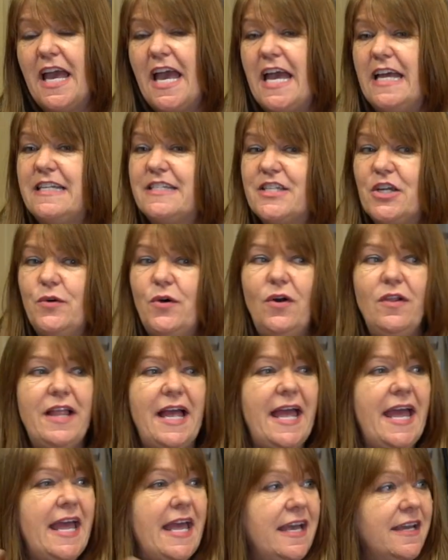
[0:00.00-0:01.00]
And so all
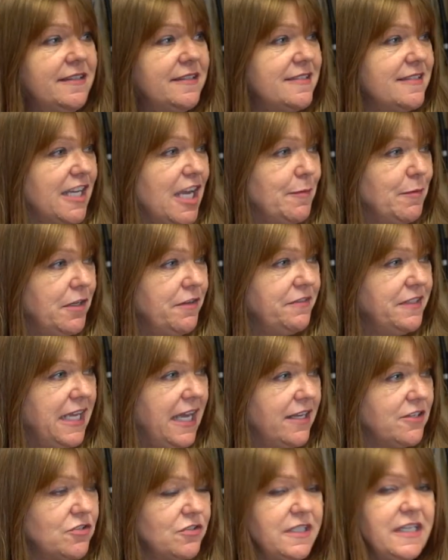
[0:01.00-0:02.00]
that hair doesn't come off
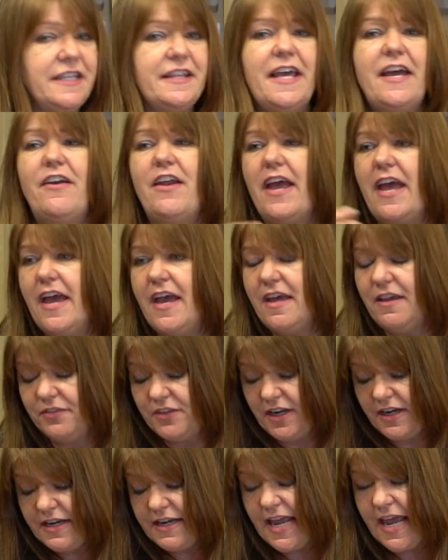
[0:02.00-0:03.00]
naturally,
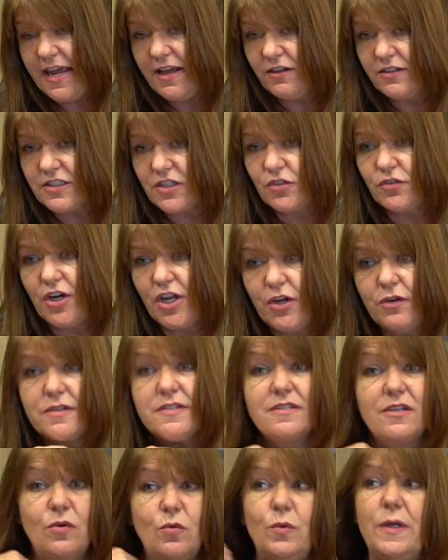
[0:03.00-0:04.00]
their nails grow,
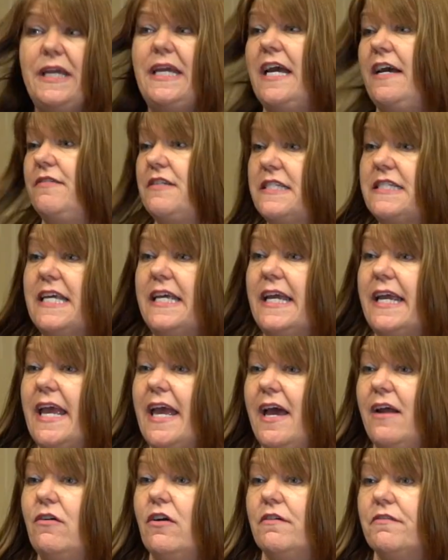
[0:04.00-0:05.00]
so we have to take
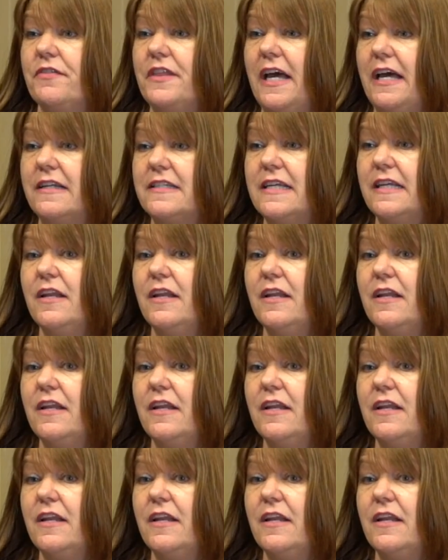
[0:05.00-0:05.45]
care of that.